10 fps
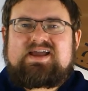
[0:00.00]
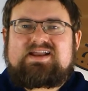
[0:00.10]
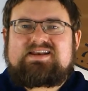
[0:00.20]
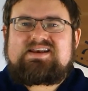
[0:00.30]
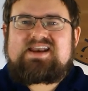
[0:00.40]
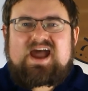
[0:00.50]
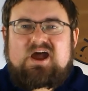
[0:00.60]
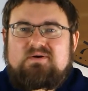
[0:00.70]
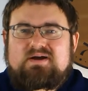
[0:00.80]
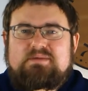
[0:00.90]
And
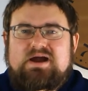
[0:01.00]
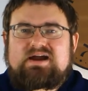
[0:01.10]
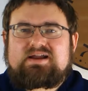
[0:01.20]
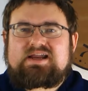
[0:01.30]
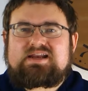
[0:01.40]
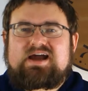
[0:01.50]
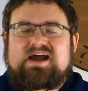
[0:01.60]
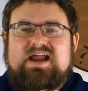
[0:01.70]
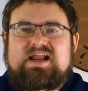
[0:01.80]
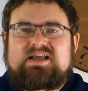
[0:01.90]
now I'm in
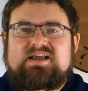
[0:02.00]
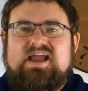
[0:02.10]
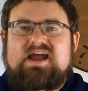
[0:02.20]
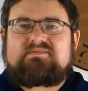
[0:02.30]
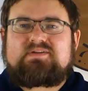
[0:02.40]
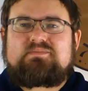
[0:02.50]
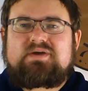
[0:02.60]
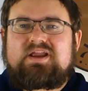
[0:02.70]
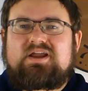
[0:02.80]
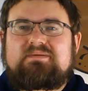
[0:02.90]
hiding, having
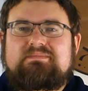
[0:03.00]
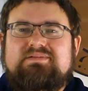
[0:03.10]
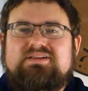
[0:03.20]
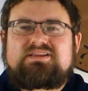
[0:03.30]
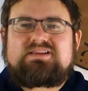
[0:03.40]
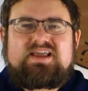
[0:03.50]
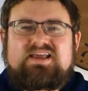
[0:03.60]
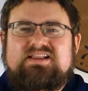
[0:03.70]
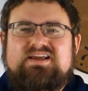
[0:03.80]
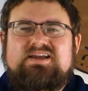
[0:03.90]
been
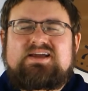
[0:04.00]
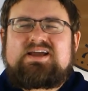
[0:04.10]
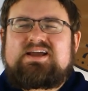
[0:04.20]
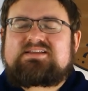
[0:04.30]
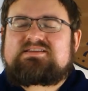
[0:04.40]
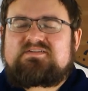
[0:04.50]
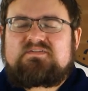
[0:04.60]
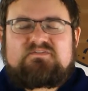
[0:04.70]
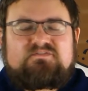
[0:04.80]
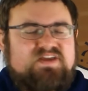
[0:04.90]
completely
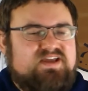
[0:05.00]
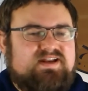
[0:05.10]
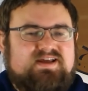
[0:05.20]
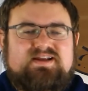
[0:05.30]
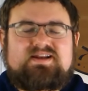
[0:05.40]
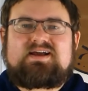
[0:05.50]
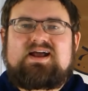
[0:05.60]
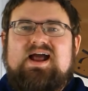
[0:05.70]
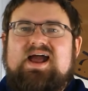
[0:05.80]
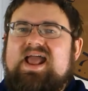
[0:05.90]
defeated.
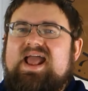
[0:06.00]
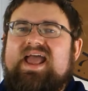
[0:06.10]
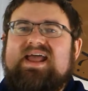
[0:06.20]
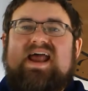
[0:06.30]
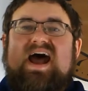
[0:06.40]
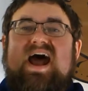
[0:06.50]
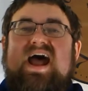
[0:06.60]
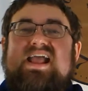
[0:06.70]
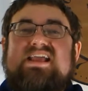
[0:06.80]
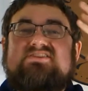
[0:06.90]
And
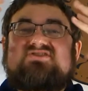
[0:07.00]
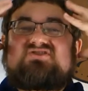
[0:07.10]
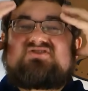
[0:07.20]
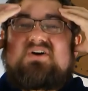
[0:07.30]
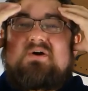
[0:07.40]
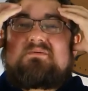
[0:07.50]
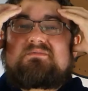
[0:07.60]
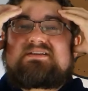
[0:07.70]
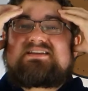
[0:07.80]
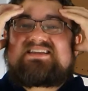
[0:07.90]
I
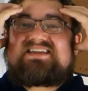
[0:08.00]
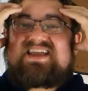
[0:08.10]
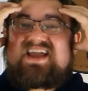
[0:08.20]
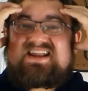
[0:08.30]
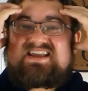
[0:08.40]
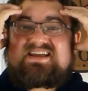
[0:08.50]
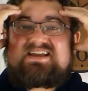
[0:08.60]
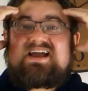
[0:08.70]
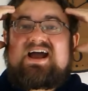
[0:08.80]
don't get it.